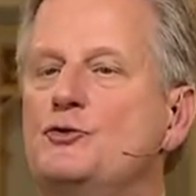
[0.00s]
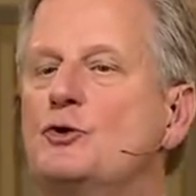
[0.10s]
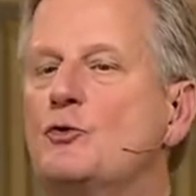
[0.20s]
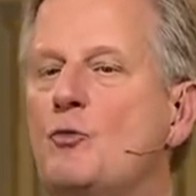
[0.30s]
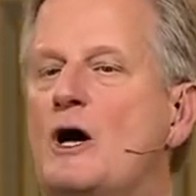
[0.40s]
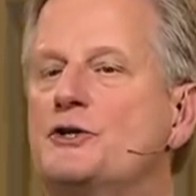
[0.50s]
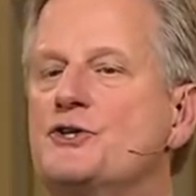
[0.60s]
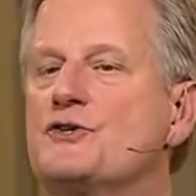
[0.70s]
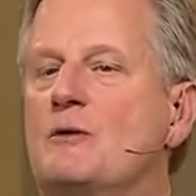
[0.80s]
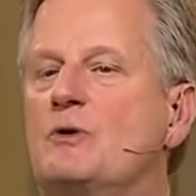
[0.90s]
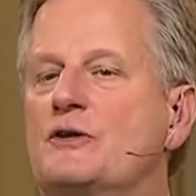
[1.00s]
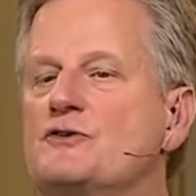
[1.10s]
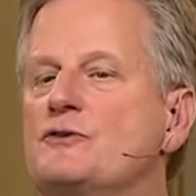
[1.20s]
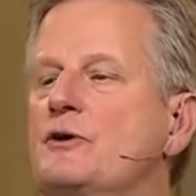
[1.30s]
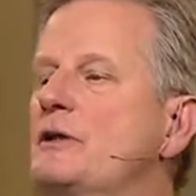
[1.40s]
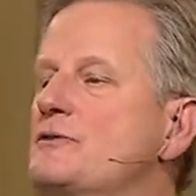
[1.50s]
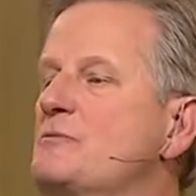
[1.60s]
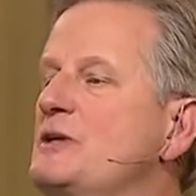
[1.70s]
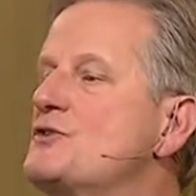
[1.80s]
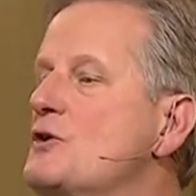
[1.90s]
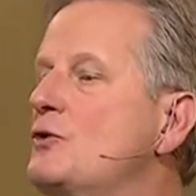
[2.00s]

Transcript: you could wash someone as dirty as me so